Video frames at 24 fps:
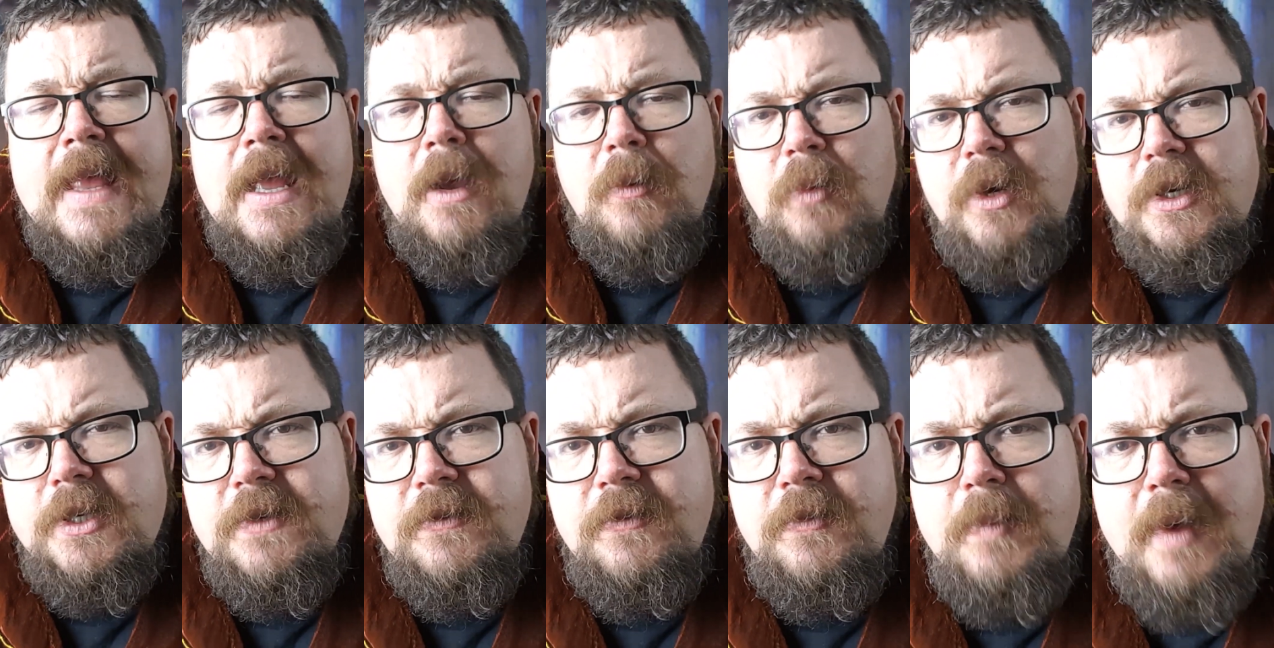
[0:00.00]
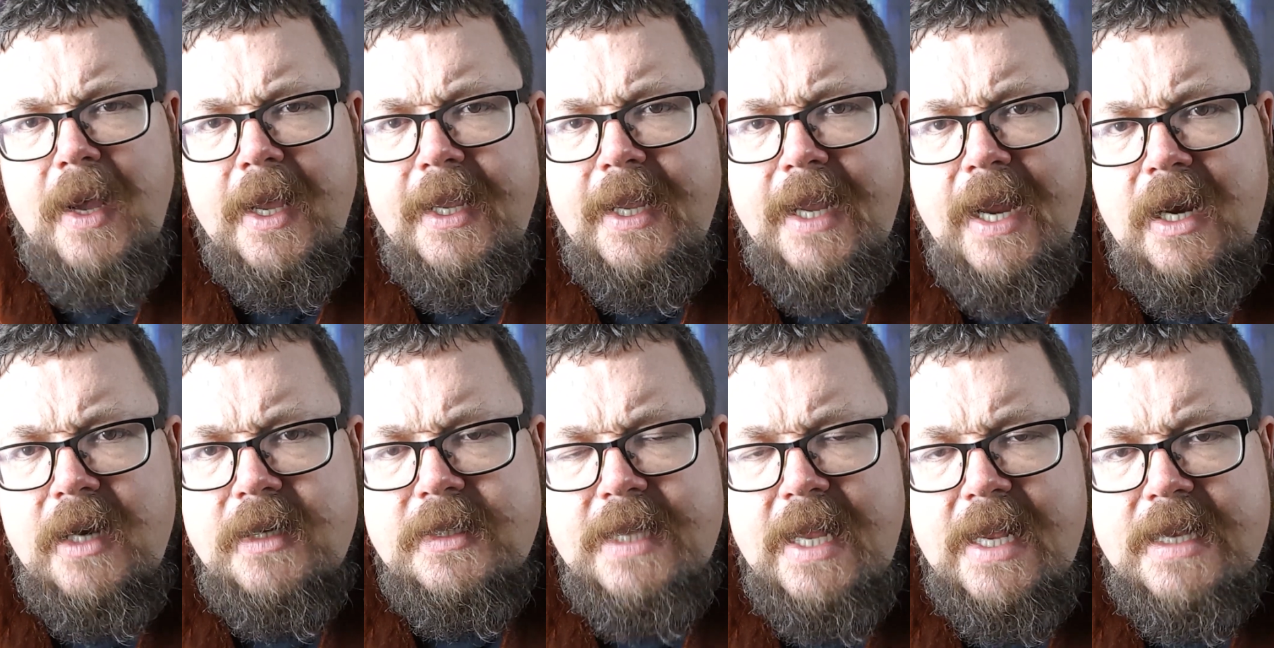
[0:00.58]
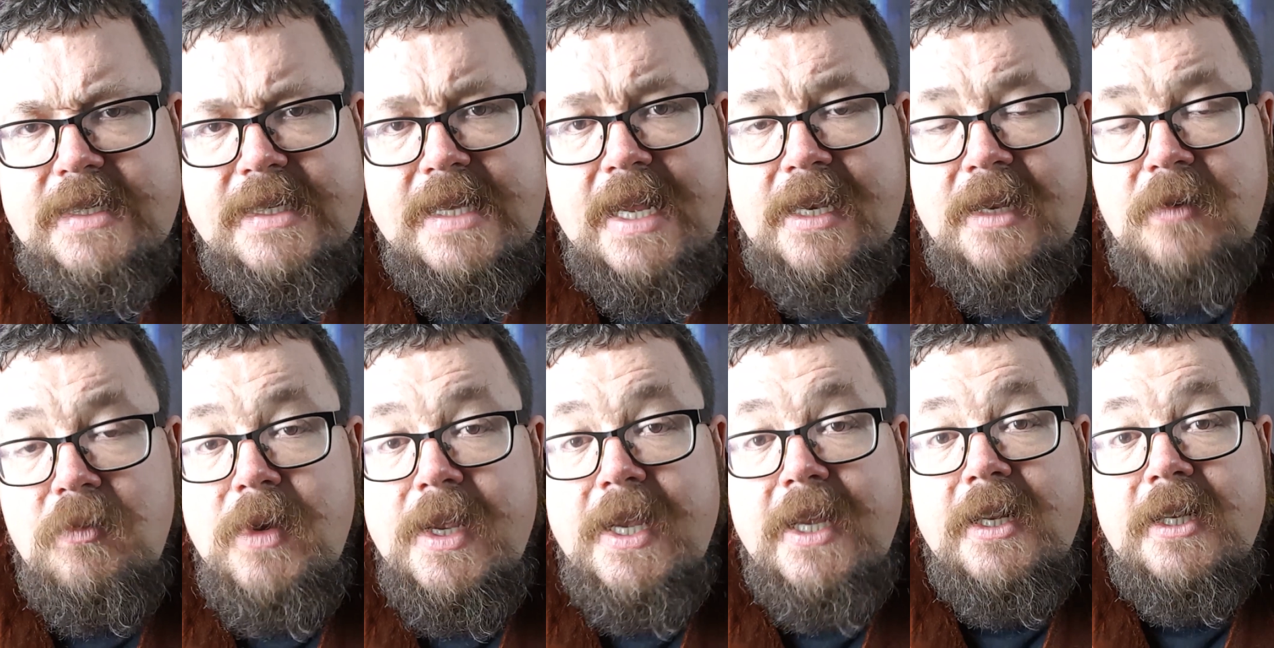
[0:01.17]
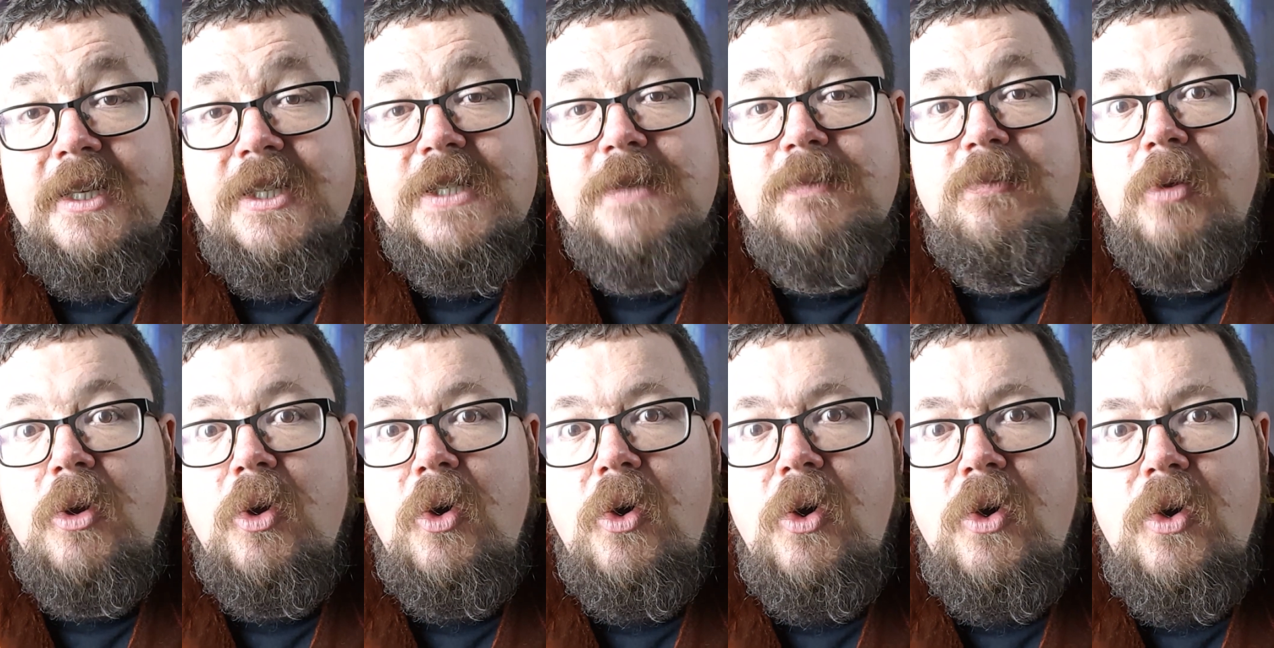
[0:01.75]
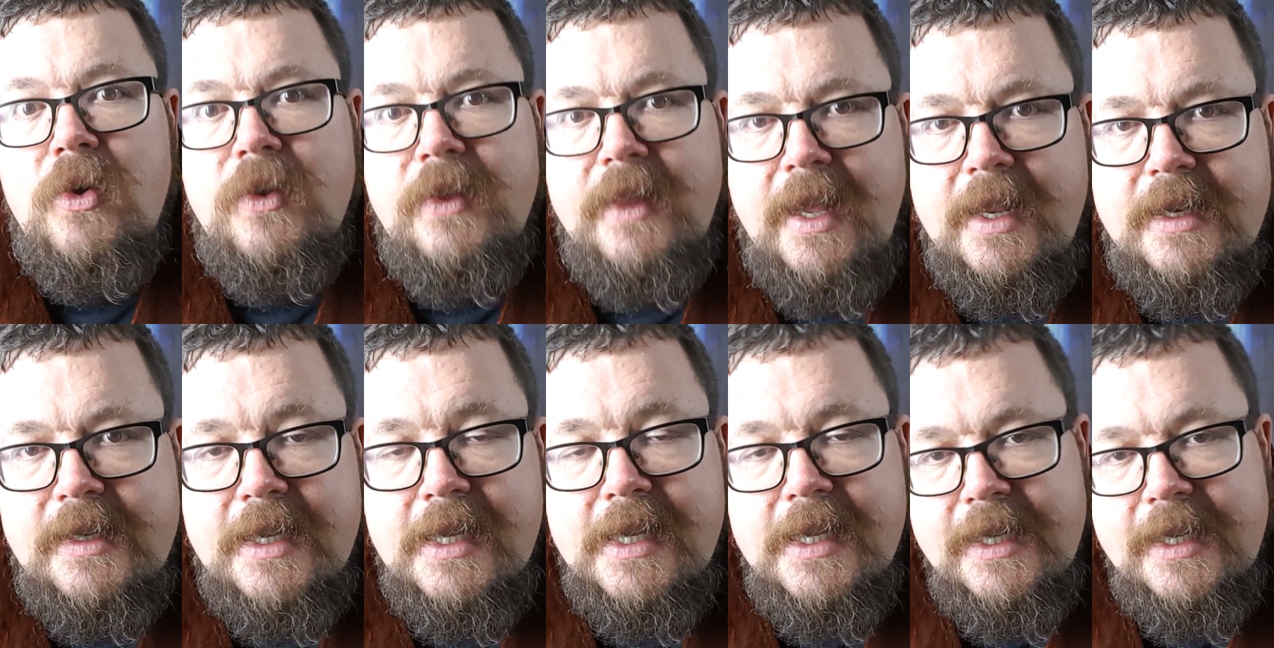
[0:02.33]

What if my character has that, and we can explore that